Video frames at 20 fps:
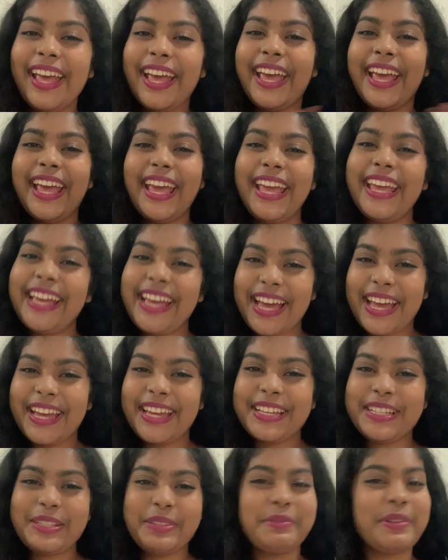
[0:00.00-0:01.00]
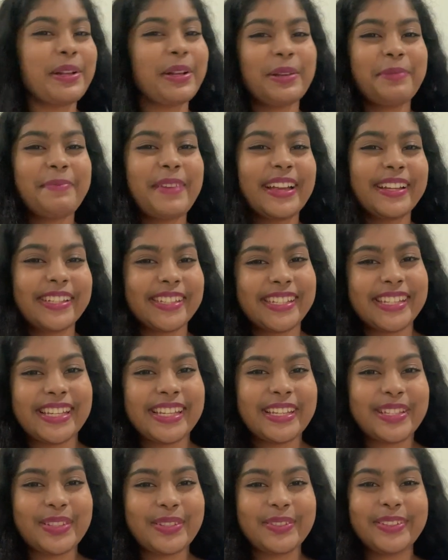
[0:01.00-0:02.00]
Hey guys, welcome back to
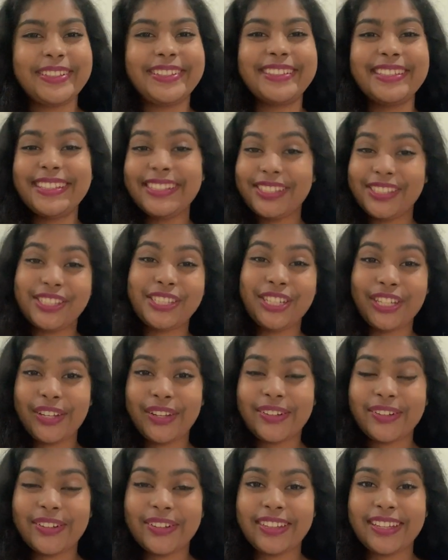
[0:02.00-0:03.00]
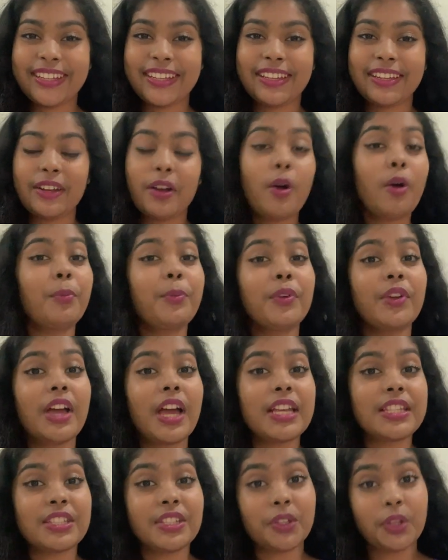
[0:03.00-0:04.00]
Chihi's World. It's Chihiro here. Hope you
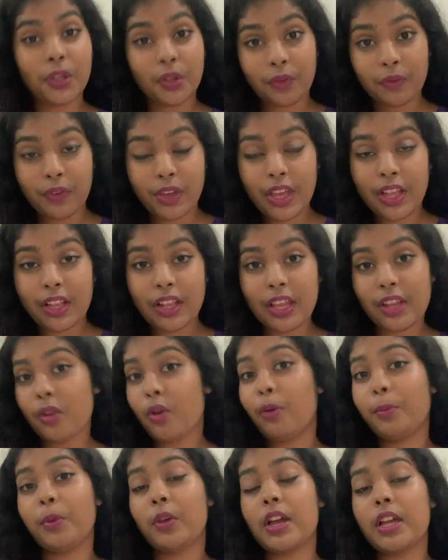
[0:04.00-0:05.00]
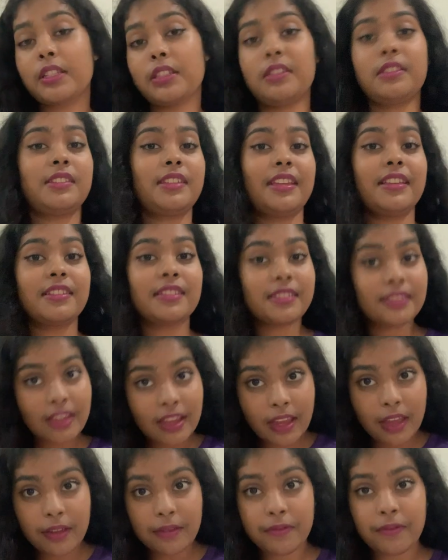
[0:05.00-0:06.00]
guys are doing well and hope you guys are staying
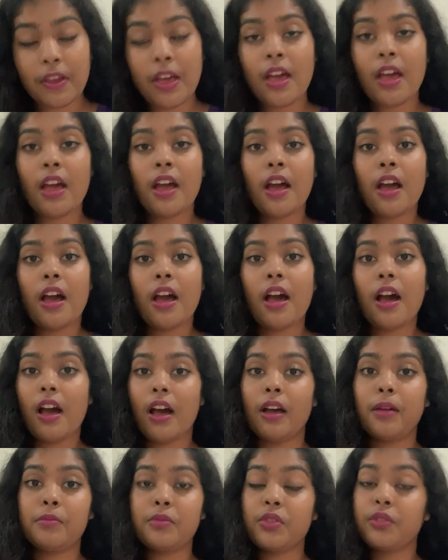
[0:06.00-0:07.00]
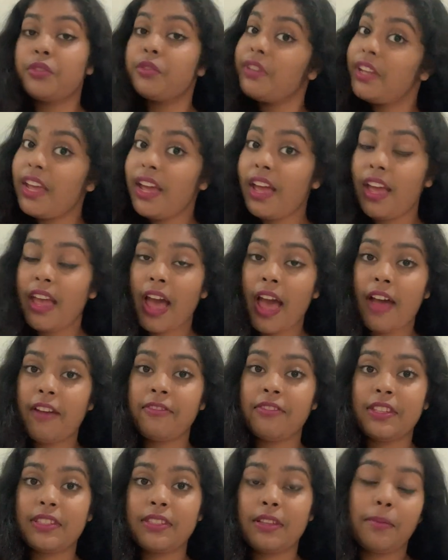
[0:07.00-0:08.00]
safe. Um, so today I
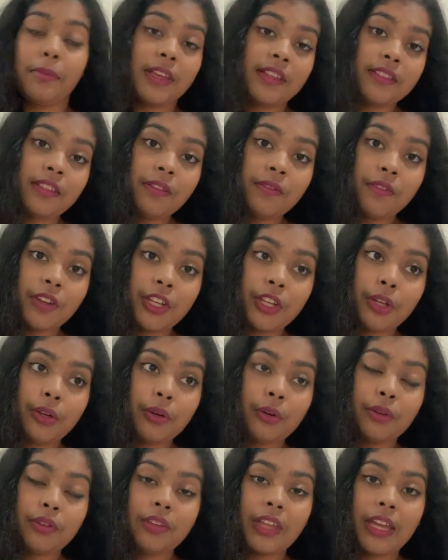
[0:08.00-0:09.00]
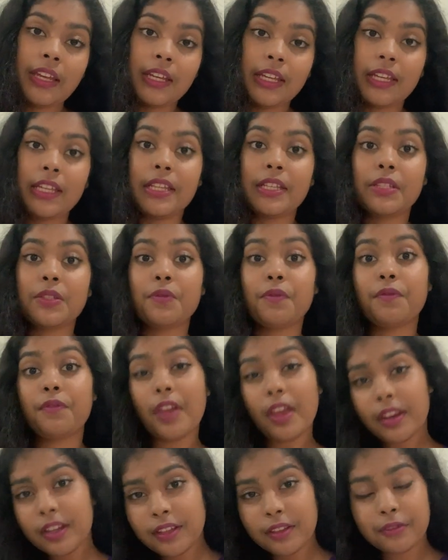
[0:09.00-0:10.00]
have this amazing video that is
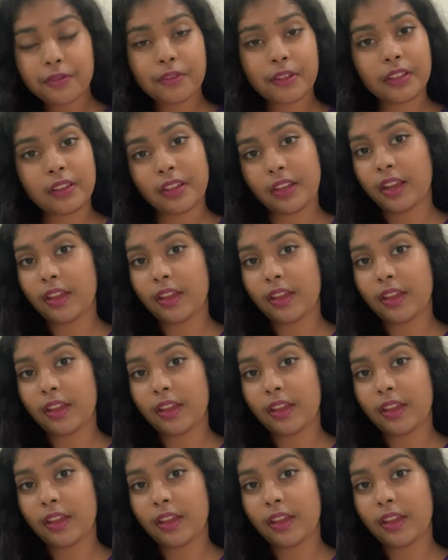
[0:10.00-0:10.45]
very different, that